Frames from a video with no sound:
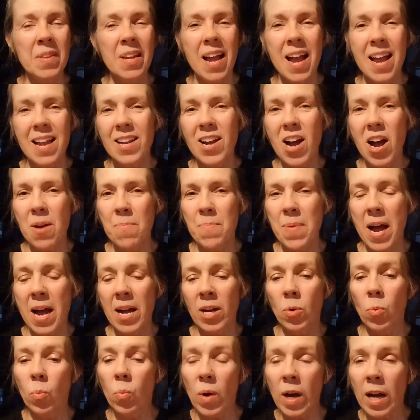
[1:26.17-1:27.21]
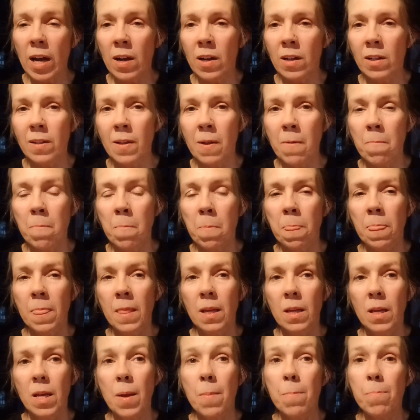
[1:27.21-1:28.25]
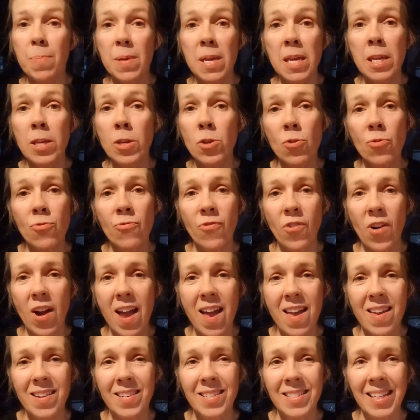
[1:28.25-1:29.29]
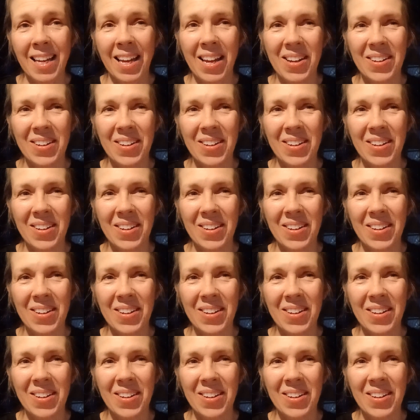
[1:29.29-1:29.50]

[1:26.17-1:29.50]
I got back, "Well, being your friend,